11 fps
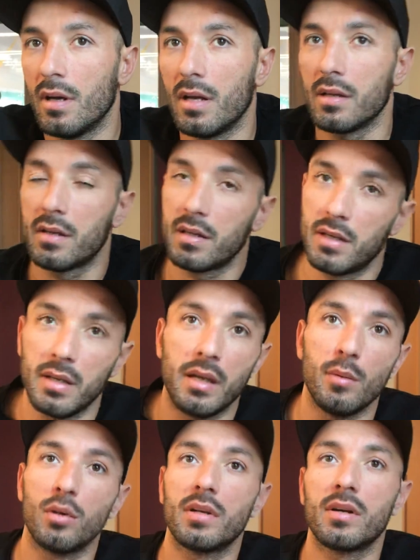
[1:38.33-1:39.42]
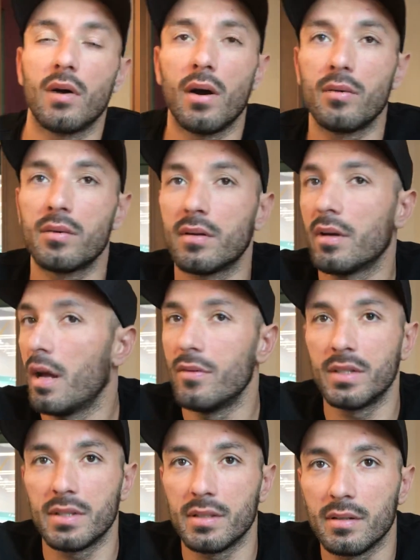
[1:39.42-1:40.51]
and kick him on the ground,
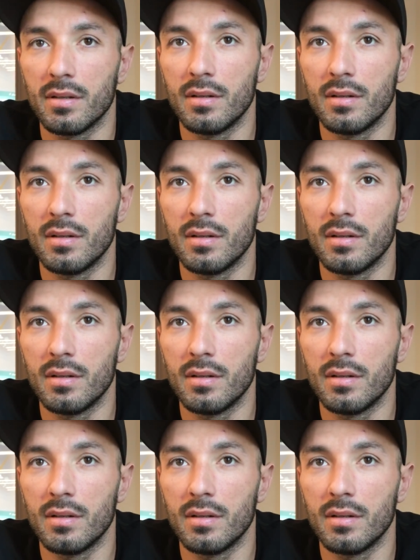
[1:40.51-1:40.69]
everything.